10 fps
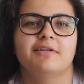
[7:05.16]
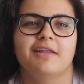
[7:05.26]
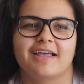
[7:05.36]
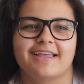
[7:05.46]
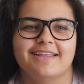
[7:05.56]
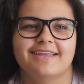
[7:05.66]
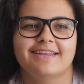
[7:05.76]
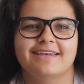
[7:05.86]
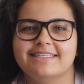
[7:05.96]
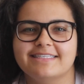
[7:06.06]
like
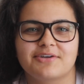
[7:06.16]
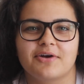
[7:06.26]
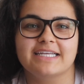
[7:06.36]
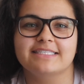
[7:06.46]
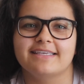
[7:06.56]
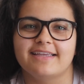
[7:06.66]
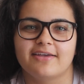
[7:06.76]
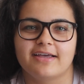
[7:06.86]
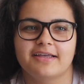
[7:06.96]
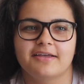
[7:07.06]
this is crazy.
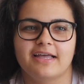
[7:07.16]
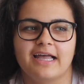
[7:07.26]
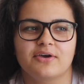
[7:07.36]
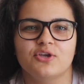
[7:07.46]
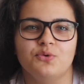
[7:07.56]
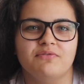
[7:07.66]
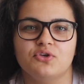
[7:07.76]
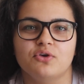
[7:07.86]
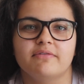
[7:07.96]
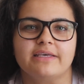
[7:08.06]
Like how can you even
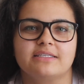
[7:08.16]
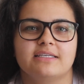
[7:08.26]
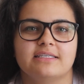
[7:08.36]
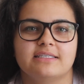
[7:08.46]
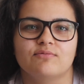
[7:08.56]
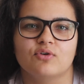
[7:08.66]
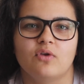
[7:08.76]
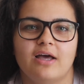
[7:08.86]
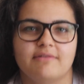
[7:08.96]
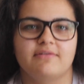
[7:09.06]
do things like this in real
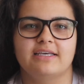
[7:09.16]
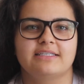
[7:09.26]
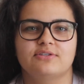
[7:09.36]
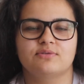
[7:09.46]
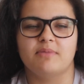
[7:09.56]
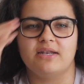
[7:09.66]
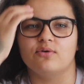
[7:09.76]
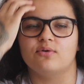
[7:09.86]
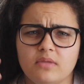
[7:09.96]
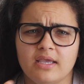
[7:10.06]
life? Like it's just
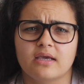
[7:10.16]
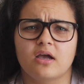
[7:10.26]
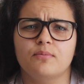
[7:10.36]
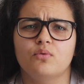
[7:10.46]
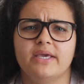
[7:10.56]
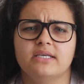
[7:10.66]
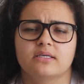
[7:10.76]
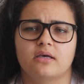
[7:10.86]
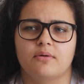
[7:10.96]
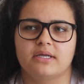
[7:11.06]
mental. And a couple of weeks
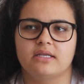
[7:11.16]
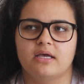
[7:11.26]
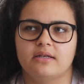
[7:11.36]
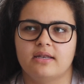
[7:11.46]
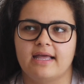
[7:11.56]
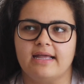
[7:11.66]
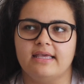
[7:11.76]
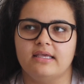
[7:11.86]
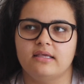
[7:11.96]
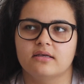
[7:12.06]
ago I done
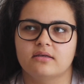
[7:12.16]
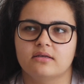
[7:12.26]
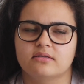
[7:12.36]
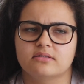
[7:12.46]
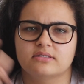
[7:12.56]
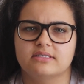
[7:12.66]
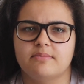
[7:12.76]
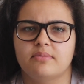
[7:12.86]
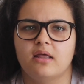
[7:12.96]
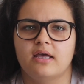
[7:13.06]
a
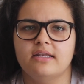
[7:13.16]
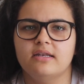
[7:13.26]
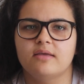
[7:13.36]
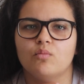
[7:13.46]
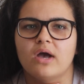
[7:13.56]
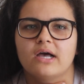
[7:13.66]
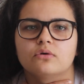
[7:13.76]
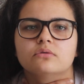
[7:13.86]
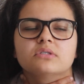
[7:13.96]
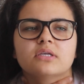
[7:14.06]
zip line in
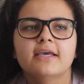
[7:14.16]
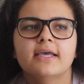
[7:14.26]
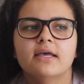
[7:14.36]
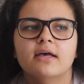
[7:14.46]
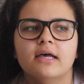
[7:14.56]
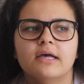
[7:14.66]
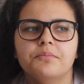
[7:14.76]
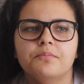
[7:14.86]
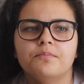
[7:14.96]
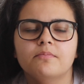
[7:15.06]
Wales. That
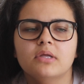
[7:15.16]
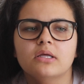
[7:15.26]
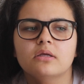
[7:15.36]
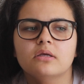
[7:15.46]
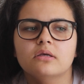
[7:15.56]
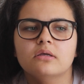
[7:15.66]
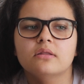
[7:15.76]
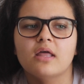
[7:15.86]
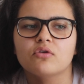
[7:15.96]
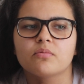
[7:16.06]

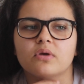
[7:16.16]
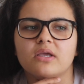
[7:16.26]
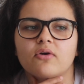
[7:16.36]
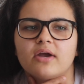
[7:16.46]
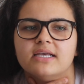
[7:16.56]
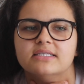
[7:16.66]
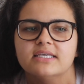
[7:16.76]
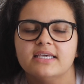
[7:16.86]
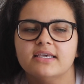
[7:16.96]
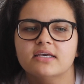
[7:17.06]
was pretty
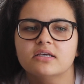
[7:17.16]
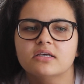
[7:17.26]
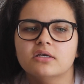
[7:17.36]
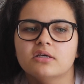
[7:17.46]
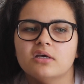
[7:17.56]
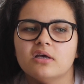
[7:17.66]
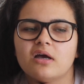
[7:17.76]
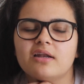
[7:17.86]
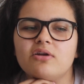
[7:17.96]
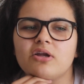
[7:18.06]
crazy.
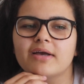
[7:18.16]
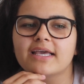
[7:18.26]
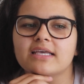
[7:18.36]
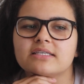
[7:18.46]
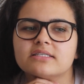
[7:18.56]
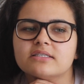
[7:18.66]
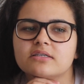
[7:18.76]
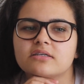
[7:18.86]
I don't know, I guess